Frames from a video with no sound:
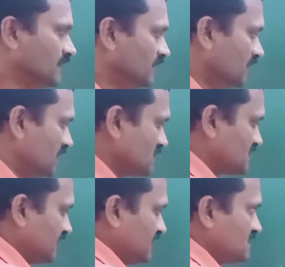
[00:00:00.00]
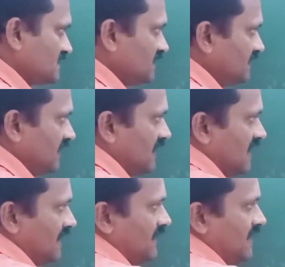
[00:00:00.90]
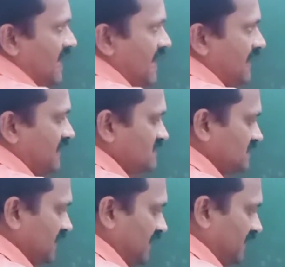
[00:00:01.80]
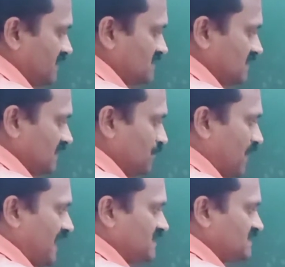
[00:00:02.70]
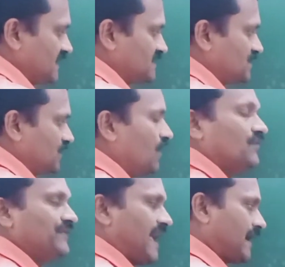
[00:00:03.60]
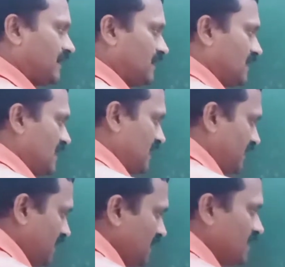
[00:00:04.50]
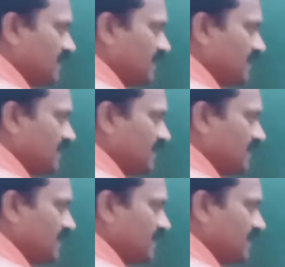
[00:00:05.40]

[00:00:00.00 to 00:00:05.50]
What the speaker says: Since the line AS is the bisector of angle A,